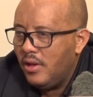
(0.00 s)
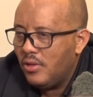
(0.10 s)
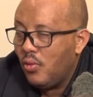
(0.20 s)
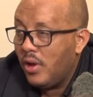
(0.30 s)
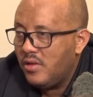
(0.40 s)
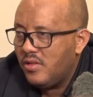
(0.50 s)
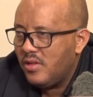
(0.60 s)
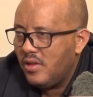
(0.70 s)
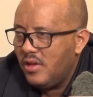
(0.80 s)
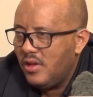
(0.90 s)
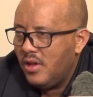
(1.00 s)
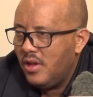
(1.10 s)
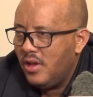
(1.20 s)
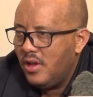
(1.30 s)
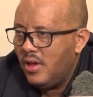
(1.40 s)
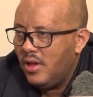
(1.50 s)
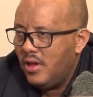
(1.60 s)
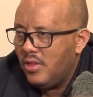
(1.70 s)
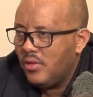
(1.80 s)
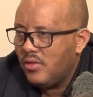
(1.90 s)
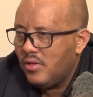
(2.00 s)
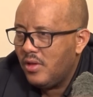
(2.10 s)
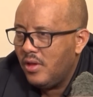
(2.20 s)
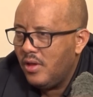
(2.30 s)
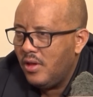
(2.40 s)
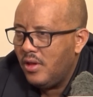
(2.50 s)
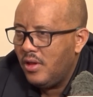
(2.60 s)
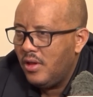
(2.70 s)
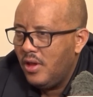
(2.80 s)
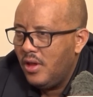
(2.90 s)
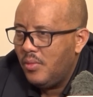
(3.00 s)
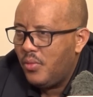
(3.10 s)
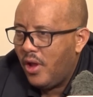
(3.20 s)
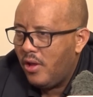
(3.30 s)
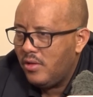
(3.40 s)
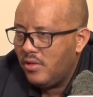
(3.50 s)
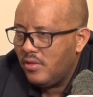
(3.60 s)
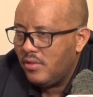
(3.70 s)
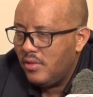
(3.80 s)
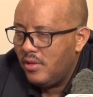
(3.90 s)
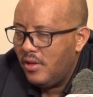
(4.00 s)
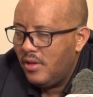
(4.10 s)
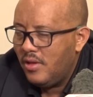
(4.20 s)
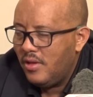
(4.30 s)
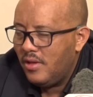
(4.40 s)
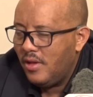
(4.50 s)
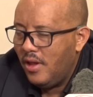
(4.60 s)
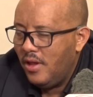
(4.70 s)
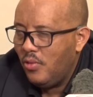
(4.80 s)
towards those priorities. I